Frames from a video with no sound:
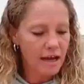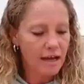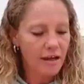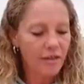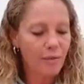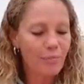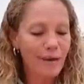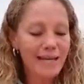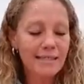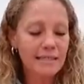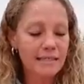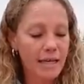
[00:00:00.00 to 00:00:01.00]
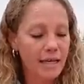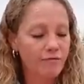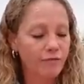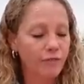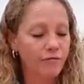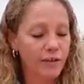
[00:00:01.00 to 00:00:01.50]
uh, the base
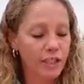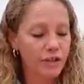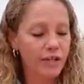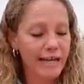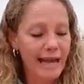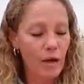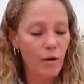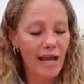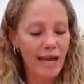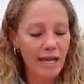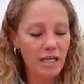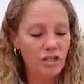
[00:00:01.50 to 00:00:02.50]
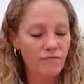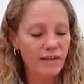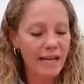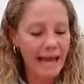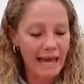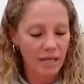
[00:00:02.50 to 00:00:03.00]
date for figuring out age of
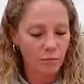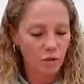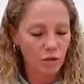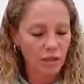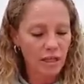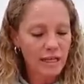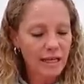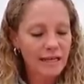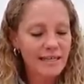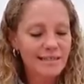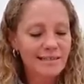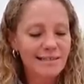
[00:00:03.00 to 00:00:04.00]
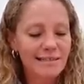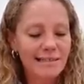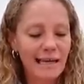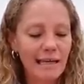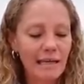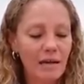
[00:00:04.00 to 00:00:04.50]
an animal is the
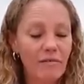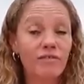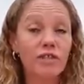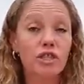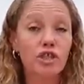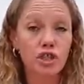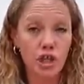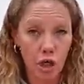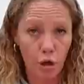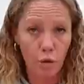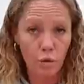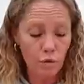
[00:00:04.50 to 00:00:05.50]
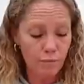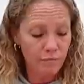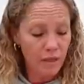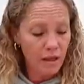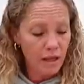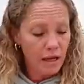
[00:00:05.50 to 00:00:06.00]
date of the show,
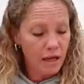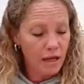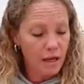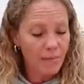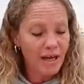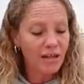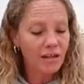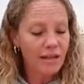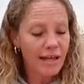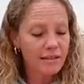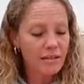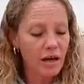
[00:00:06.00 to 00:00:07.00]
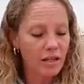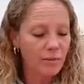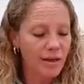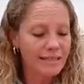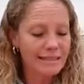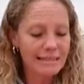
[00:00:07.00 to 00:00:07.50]
um, unless
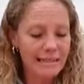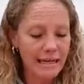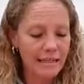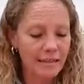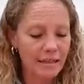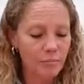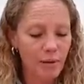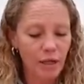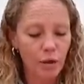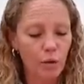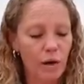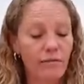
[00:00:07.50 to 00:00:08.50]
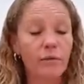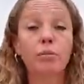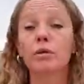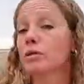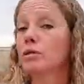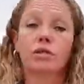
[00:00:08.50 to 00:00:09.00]
otherwise stated by whoever
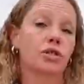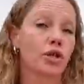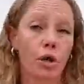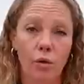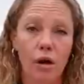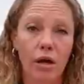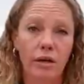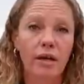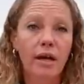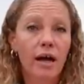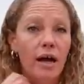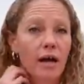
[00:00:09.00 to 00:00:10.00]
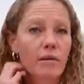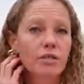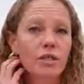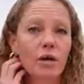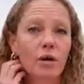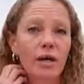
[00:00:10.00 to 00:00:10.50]
puts the show on. Um,
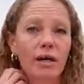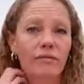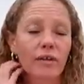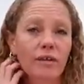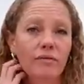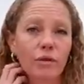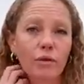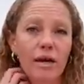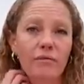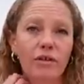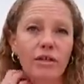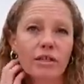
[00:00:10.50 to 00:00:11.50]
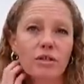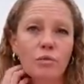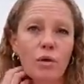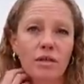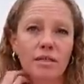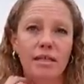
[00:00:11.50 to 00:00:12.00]
so if, if whoever is
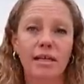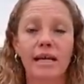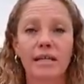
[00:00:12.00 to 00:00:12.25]
wanting